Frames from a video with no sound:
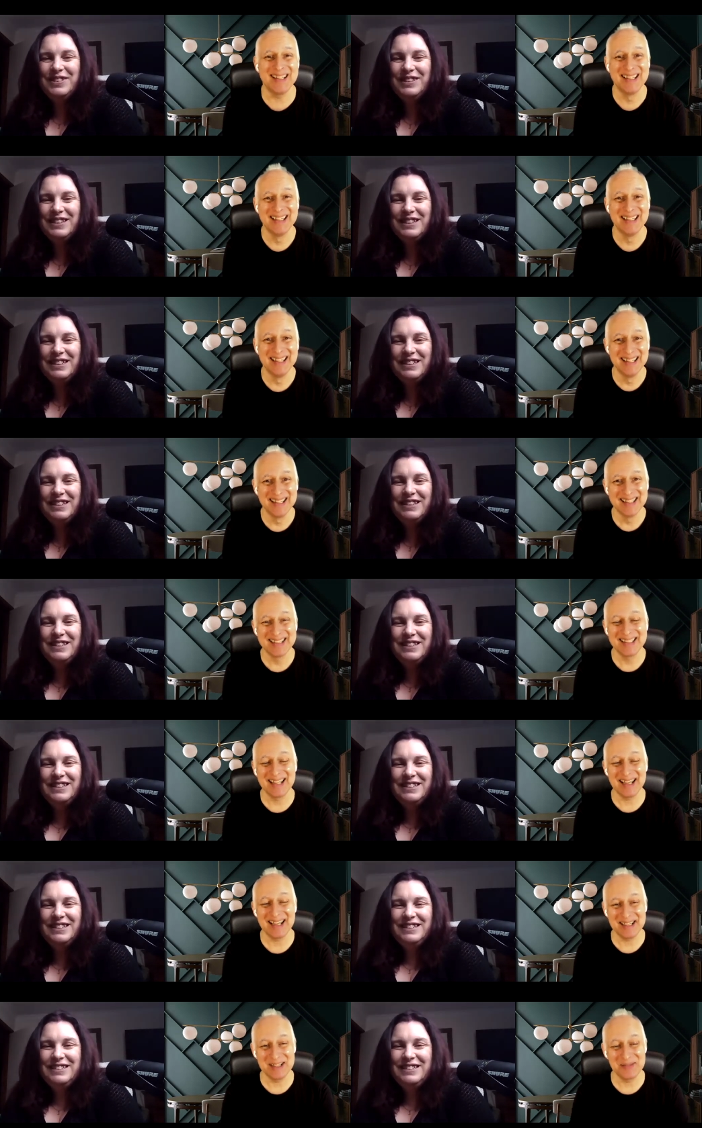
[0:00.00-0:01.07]

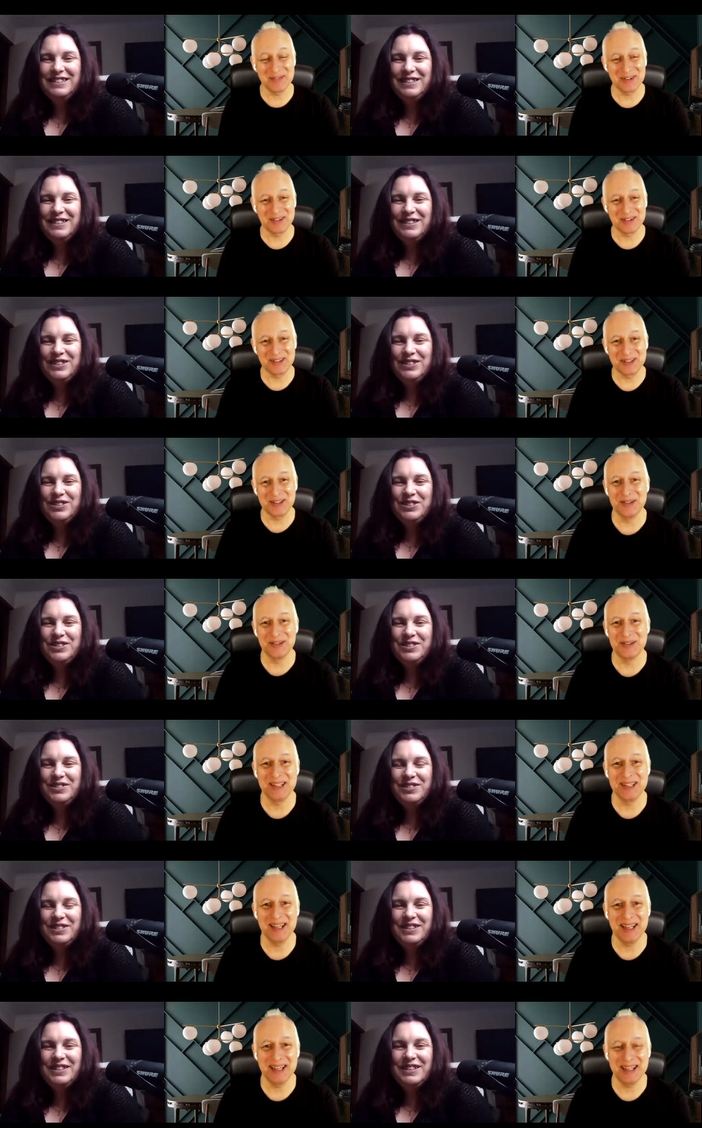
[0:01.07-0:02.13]
Speaker 1: that is very cool.
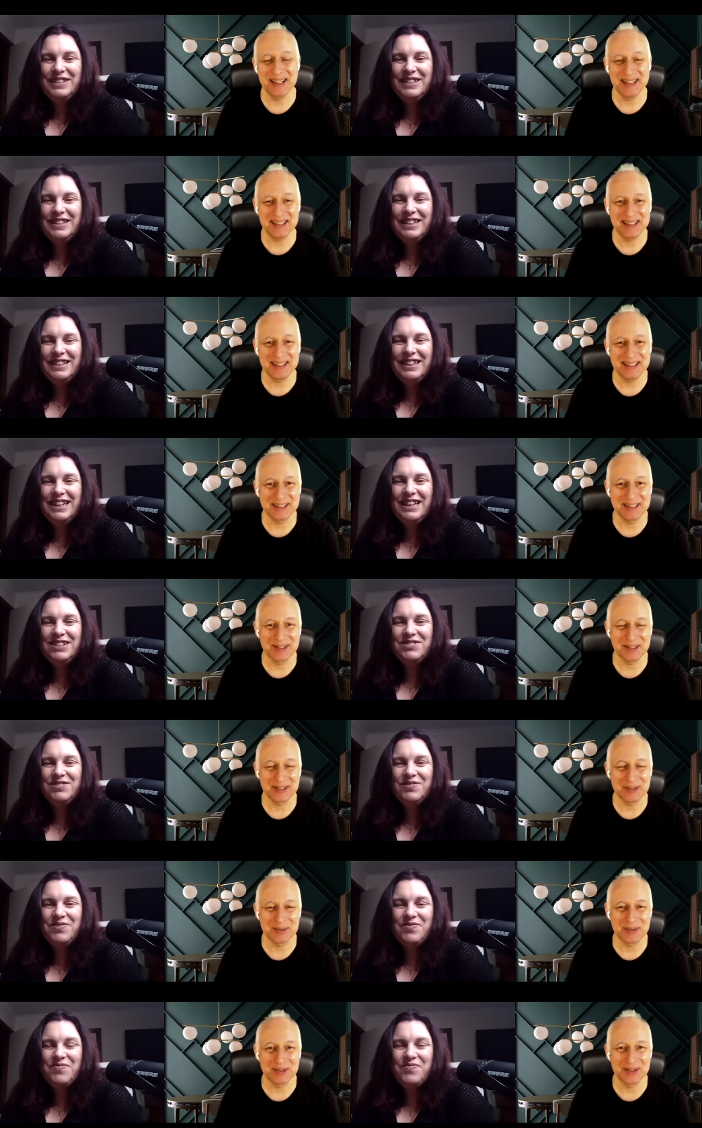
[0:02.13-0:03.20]
Yeah, yeah.
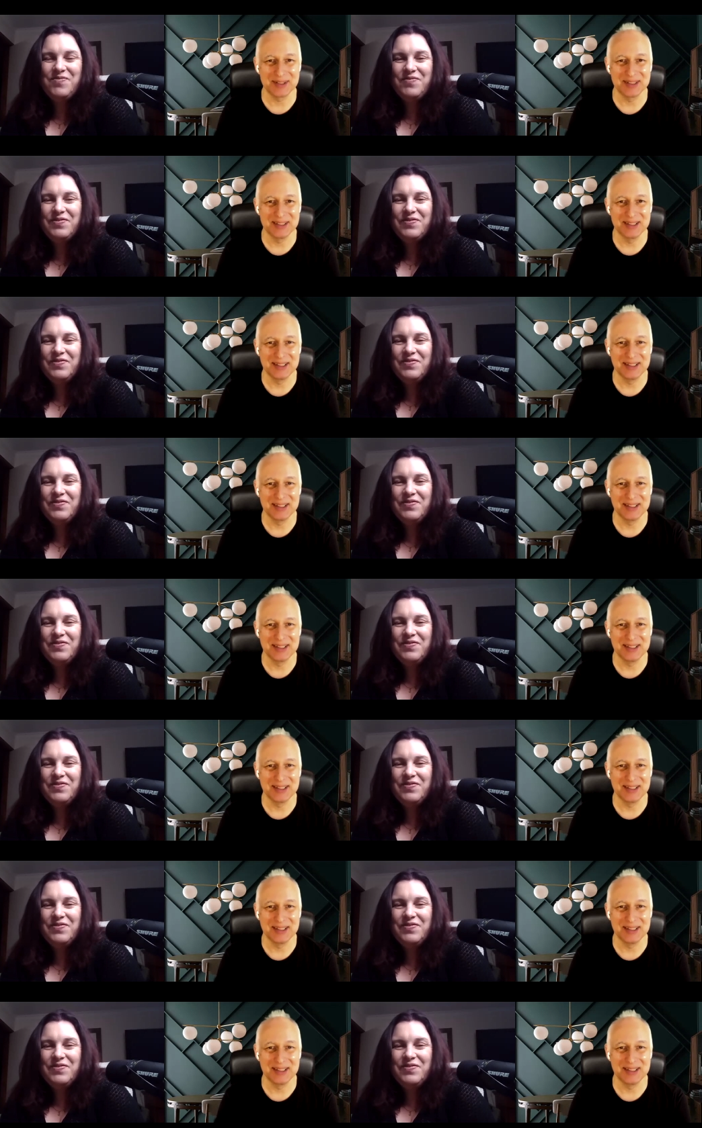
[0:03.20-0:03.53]
incredible.